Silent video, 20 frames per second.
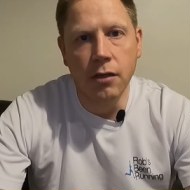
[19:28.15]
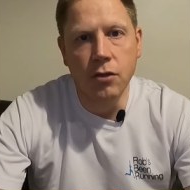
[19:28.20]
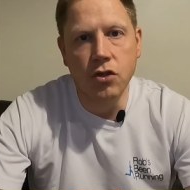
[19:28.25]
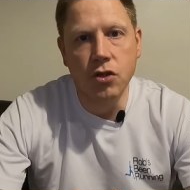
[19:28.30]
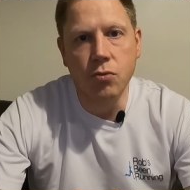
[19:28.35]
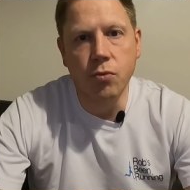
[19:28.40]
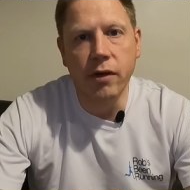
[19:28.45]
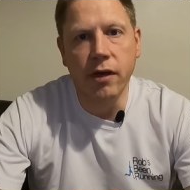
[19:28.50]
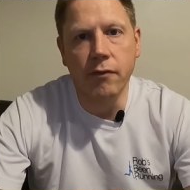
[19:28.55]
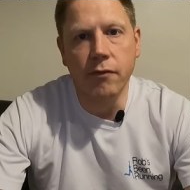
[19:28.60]

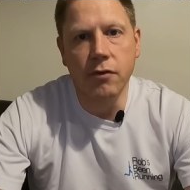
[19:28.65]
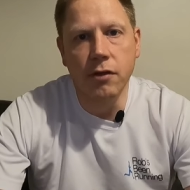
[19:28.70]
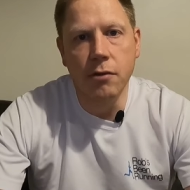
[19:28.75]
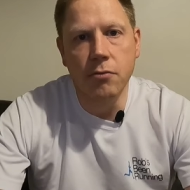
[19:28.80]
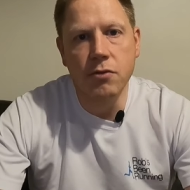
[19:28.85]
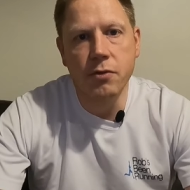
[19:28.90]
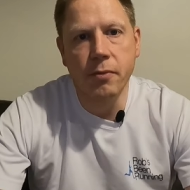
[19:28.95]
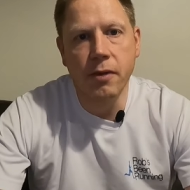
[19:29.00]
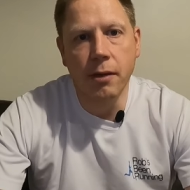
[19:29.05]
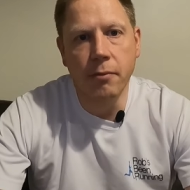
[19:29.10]
Just waiting for
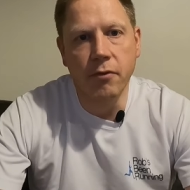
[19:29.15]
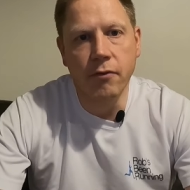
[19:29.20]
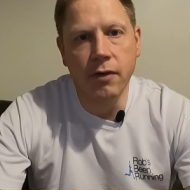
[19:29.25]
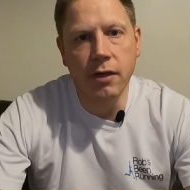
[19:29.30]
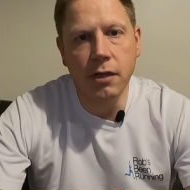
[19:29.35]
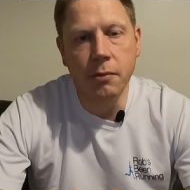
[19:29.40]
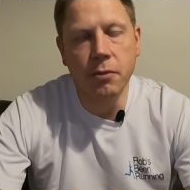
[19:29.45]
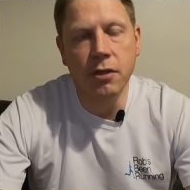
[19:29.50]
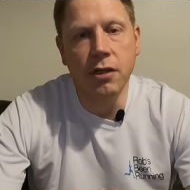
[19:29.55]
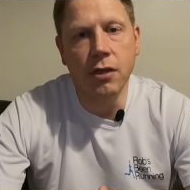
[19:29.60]
them to become
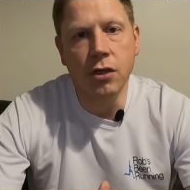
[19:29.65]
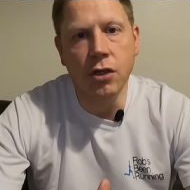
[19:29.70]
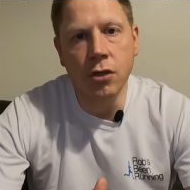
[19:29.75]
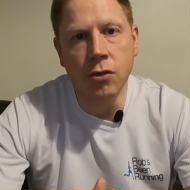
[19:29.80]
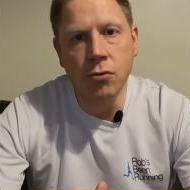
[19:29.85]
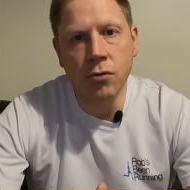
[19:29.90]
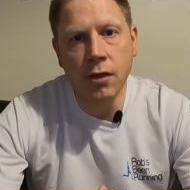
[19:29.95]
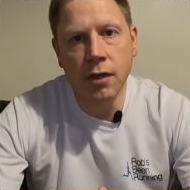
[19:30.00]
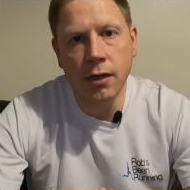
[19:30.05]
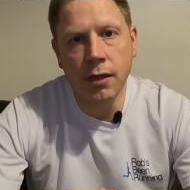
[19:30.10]
available in the
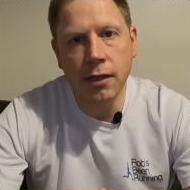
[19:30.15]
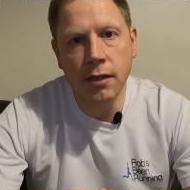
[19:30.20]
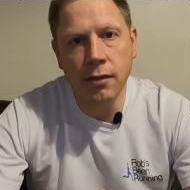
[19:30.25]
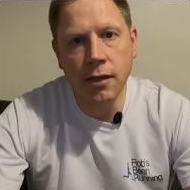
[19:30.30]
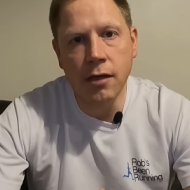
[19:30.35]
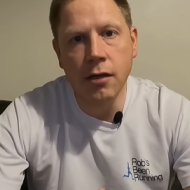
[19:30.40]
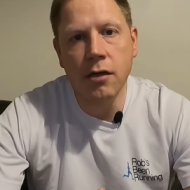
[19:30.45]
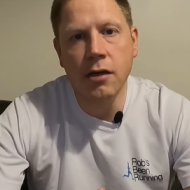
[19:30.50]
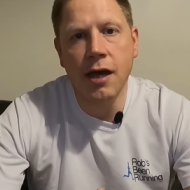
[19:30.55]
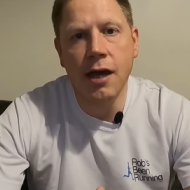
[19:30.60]
U K.
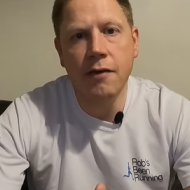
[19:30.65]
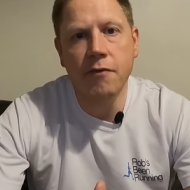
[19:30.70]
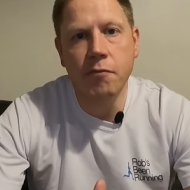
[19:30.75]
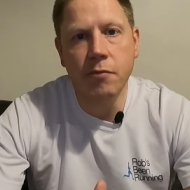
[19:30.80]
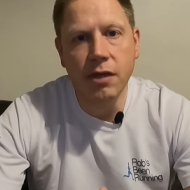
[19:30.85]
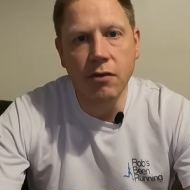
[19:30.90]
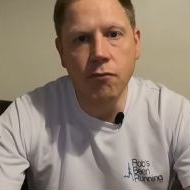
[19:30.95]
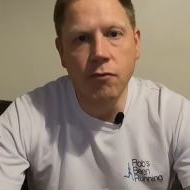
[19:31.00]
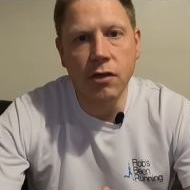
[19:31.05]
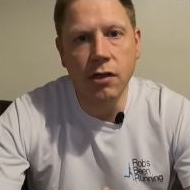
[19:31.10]
They are,
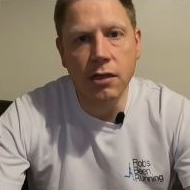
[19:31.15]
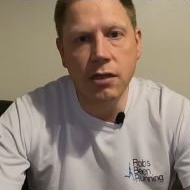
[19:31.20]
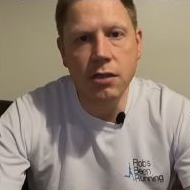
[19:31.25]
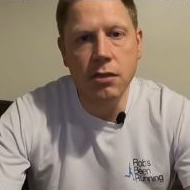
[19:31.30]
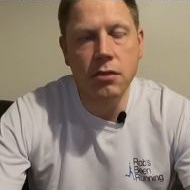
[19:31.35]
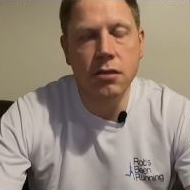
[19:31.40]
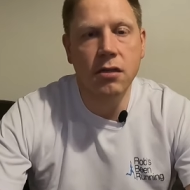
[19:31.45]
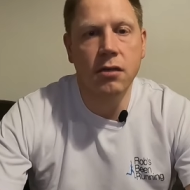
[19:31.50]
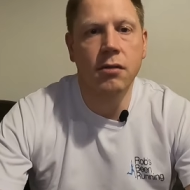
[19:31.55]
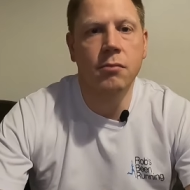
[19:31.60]
have been
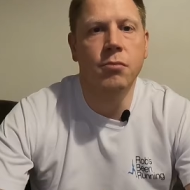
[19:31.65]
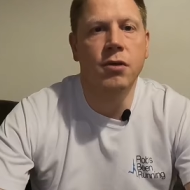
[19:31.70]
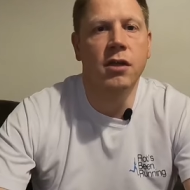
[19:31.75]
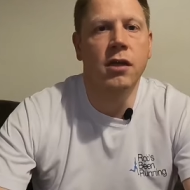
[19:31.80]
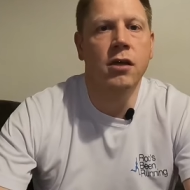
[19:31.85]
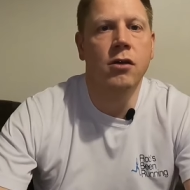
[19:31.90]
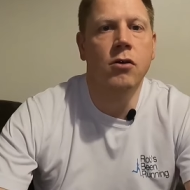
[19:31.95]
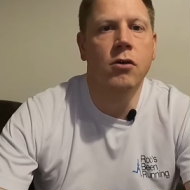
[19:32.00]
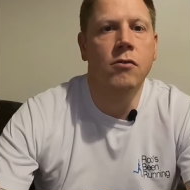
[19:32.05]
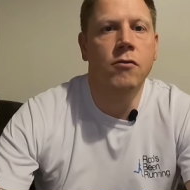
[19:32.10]
released,
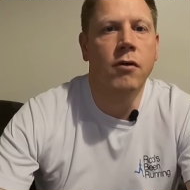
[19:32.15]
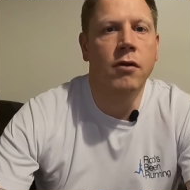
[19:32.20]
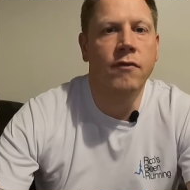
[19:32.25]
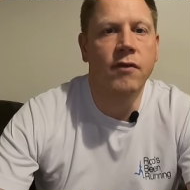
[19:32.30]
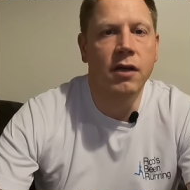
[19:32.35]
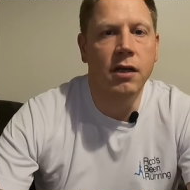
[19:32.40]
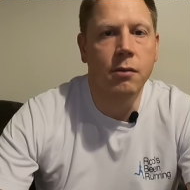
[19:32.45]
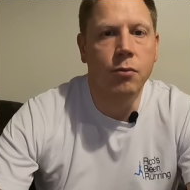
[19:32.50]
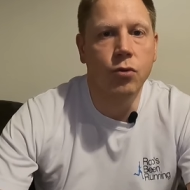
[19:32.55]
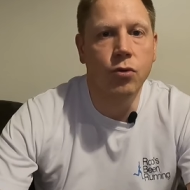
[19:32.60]
but they're not
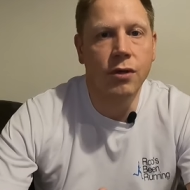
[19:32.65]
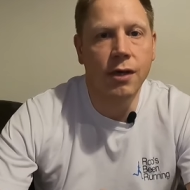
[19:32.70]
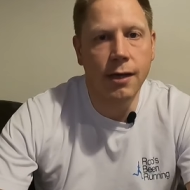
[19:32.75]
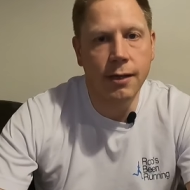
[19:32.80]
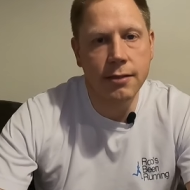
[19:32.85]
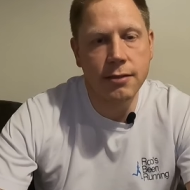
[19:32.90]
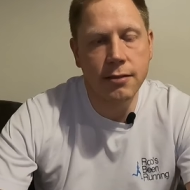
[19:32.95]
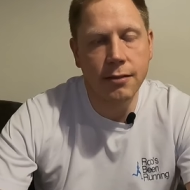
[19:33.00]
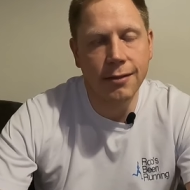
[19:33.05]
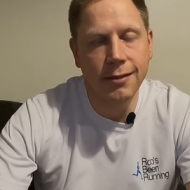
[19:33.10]
available
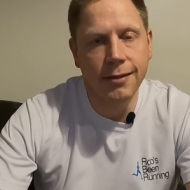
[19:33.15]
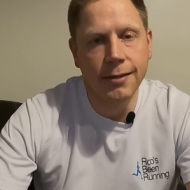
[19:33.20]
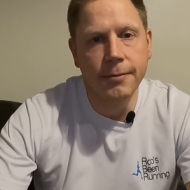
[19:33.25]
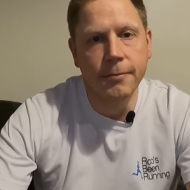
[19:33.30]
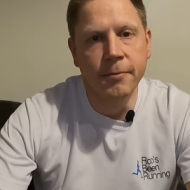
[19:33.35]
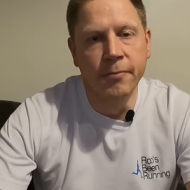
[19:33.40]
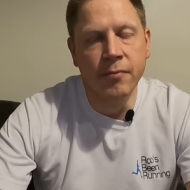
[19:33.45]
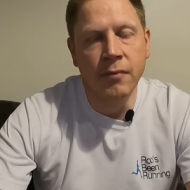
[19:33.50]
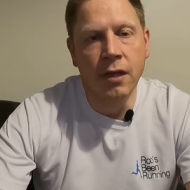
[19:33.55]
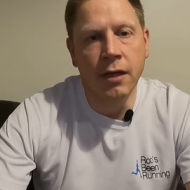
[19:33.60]
yet.
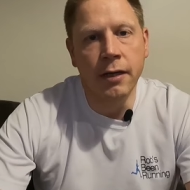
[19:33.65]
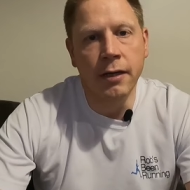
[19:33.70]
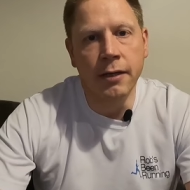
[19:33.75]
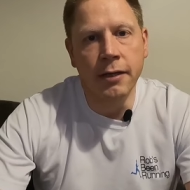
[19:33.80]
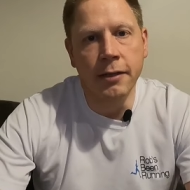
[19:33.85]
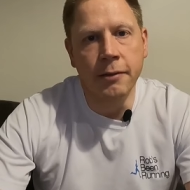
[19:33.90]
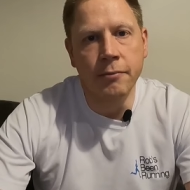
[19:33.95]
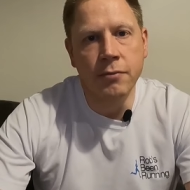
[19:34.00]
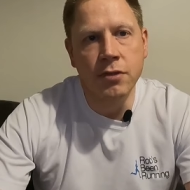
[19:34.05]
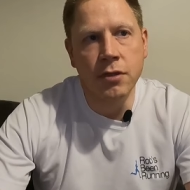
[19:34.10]

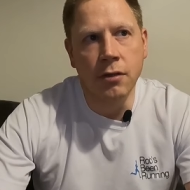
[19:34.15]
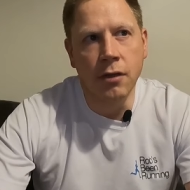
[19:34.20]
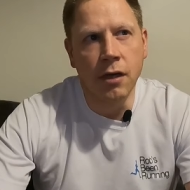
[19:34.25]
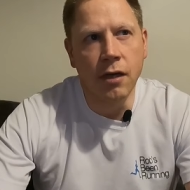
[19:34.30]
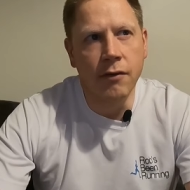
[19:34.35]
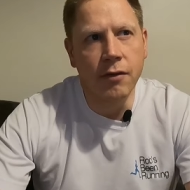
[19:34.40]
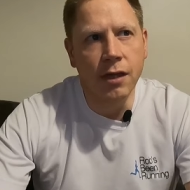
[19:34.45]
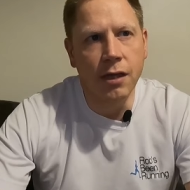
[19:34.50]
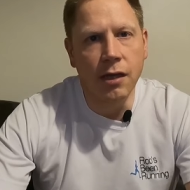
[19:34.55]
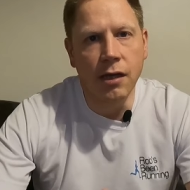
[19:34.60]
Um,
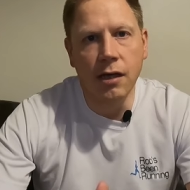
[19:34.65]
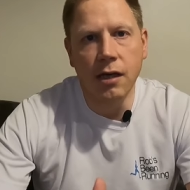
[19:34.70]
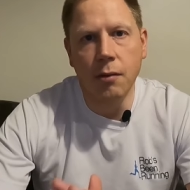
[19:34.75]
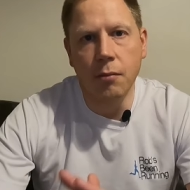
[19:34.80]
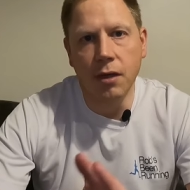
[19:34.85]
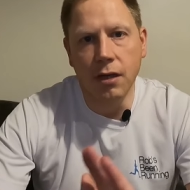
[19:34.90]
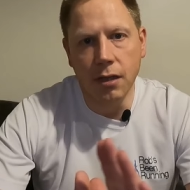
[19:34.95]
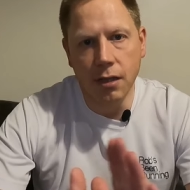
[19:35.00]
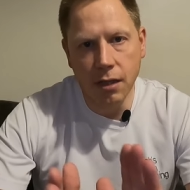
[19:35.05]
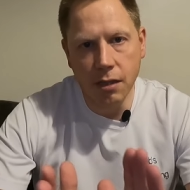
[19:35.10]
so I think they're
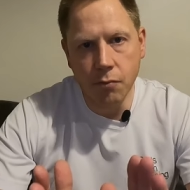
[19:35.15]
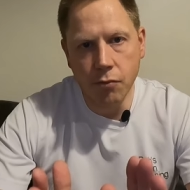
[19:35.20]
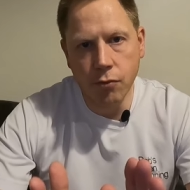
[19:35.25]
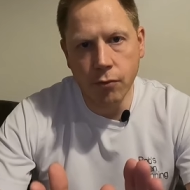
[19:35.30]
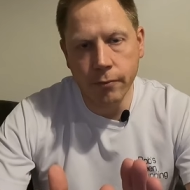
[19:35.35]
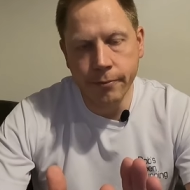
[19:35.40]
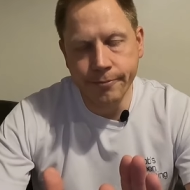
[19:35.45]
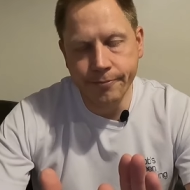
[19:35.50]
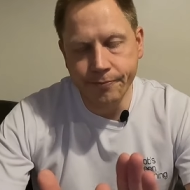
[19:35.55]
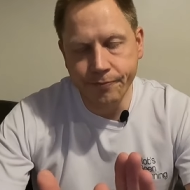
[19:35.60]
coming in
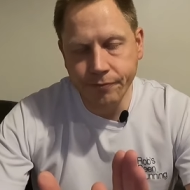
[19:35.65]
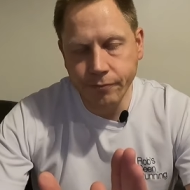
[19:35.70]
April.